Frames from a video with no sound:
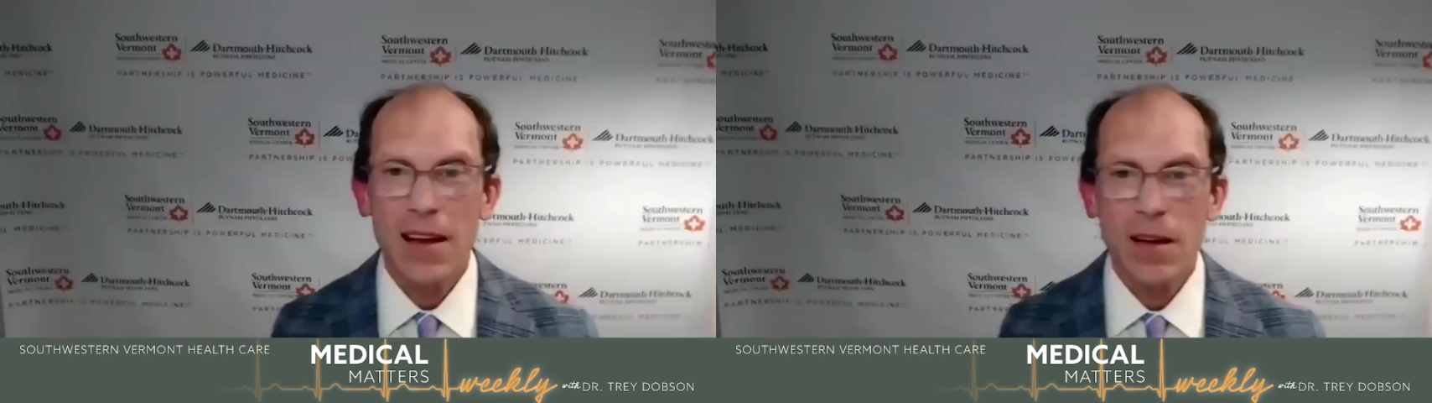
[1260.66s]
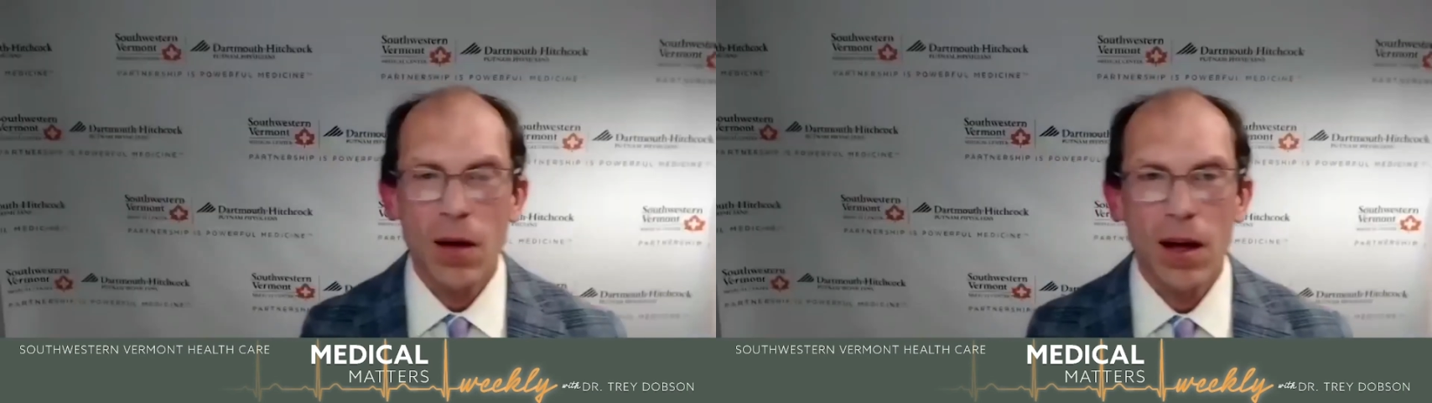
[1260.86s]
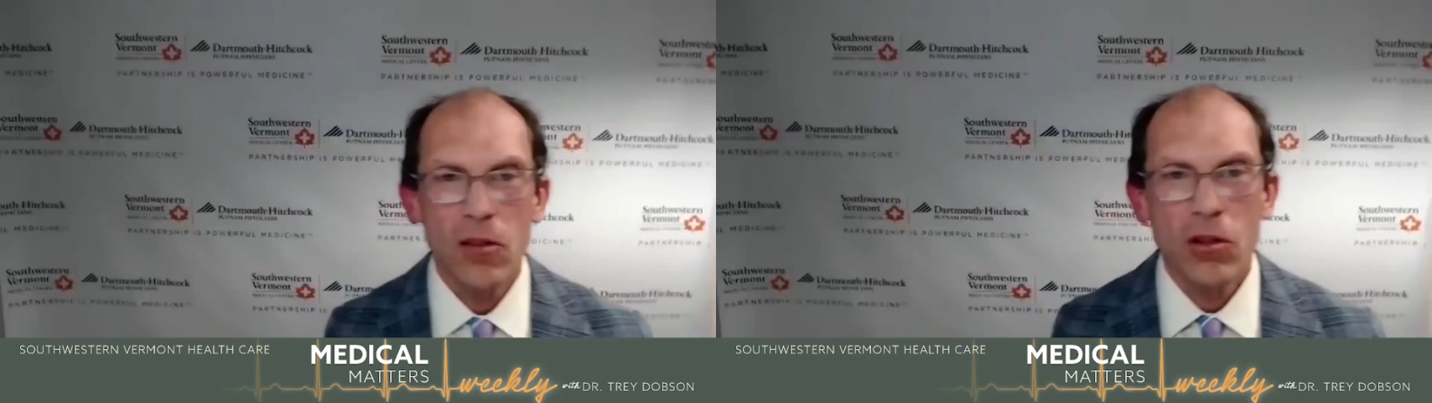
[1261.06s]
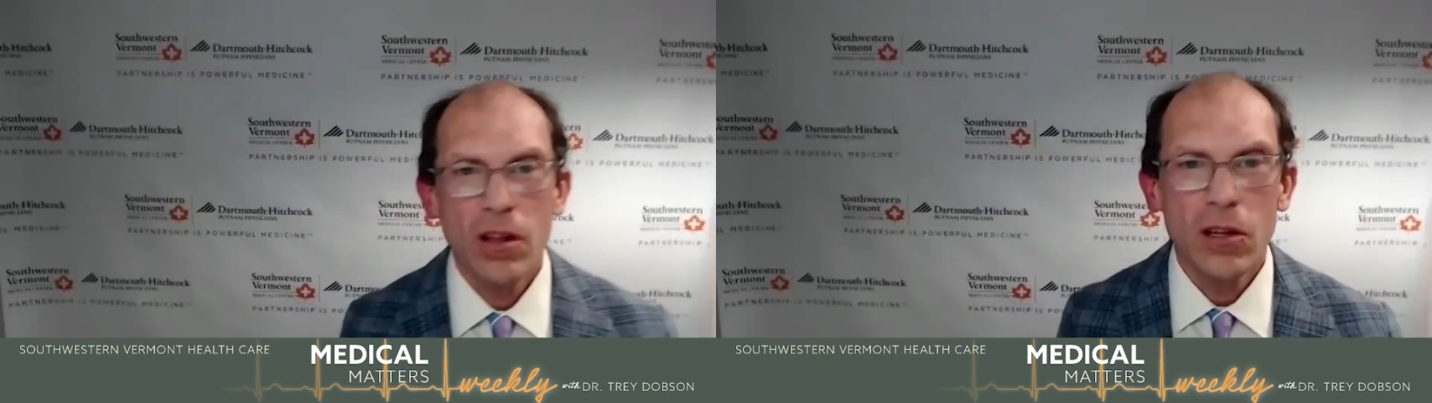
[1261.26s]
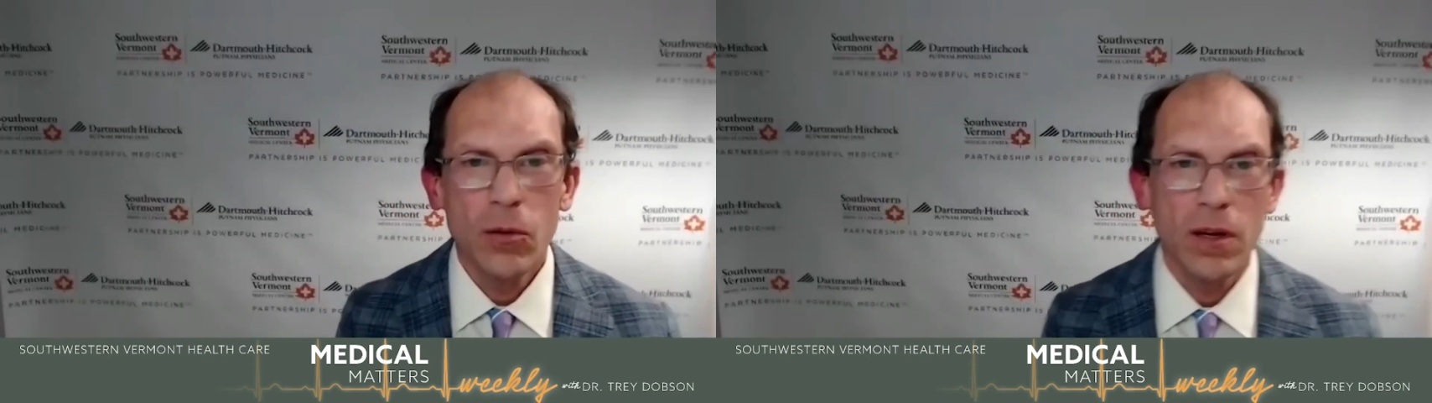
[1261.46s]
And
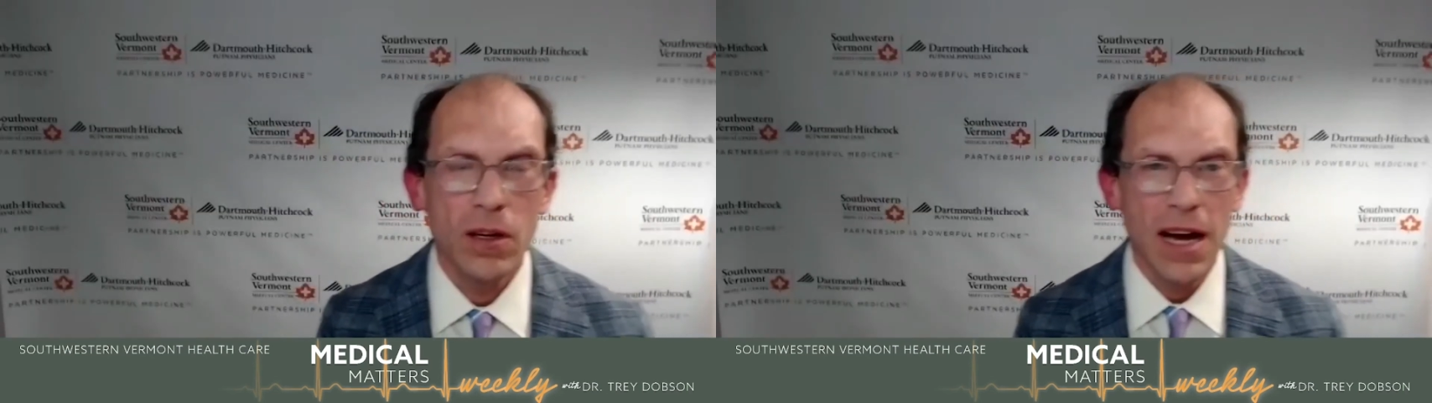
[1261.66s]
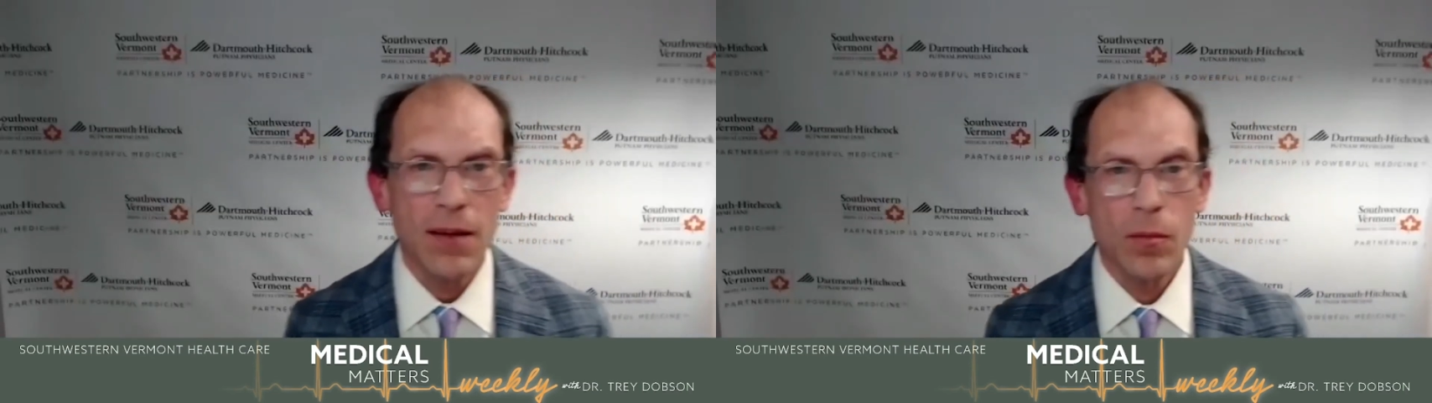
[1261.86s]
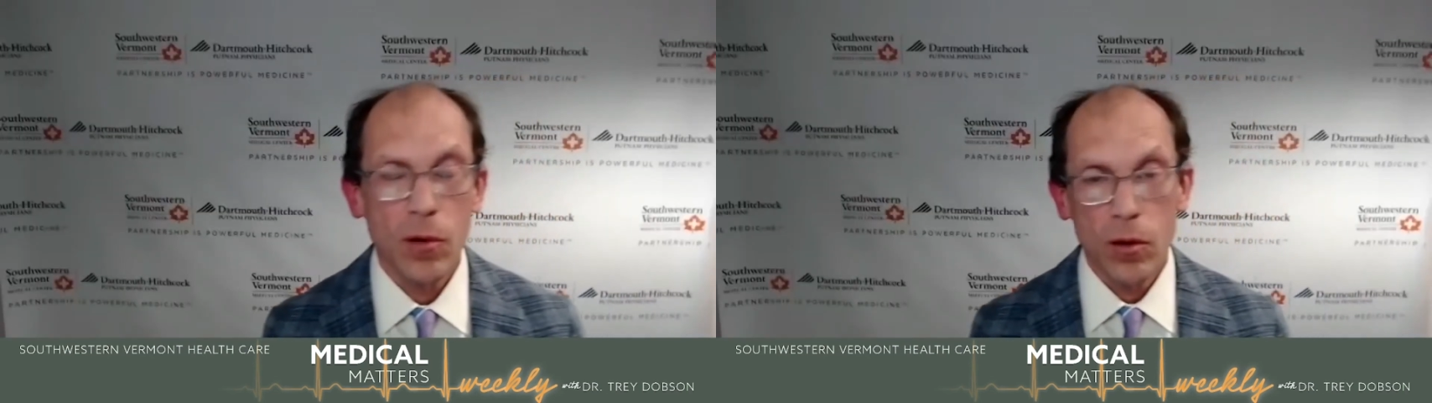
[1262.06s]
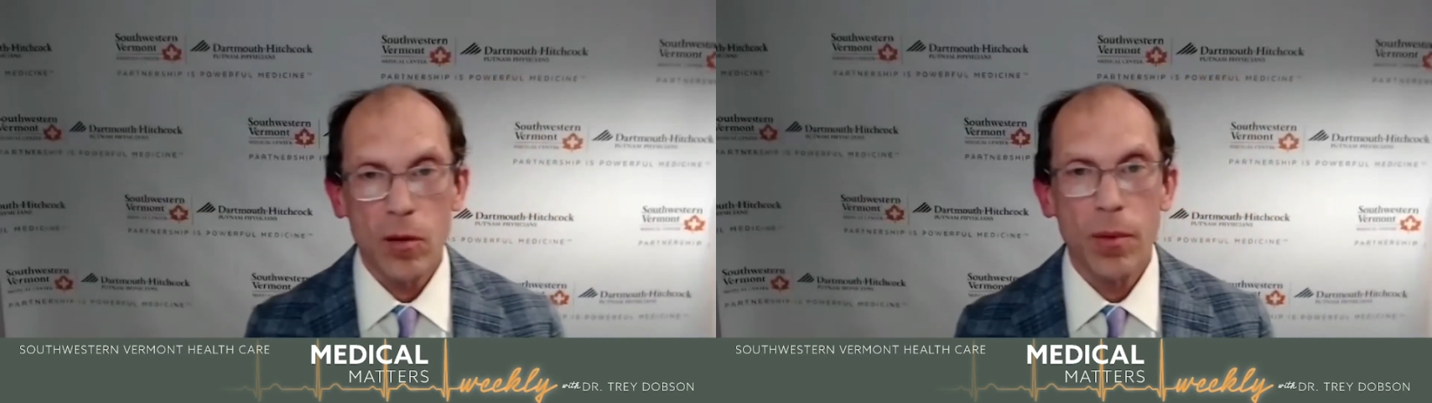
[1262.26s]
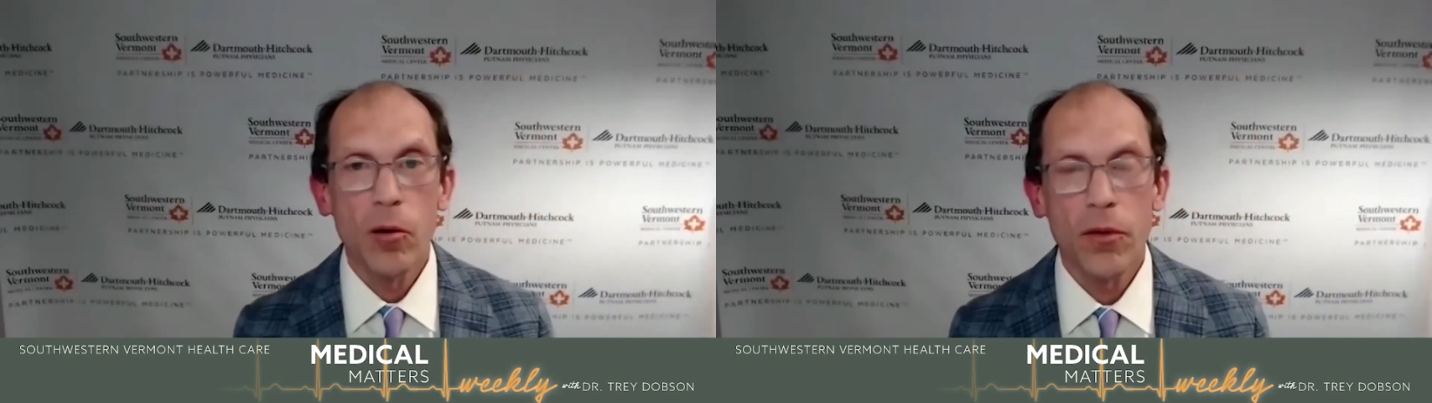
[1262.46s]
Jill,
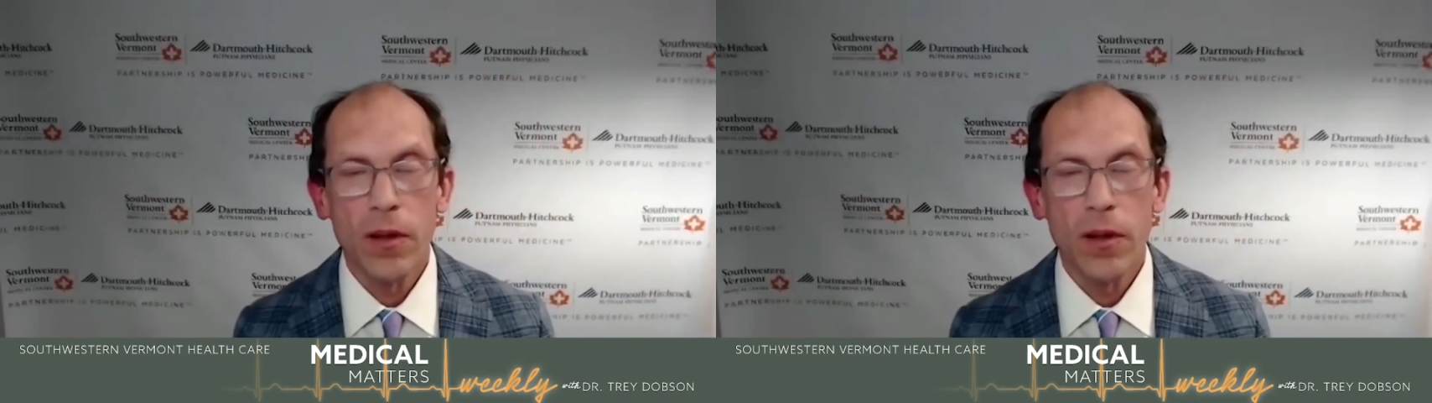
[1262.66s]
you both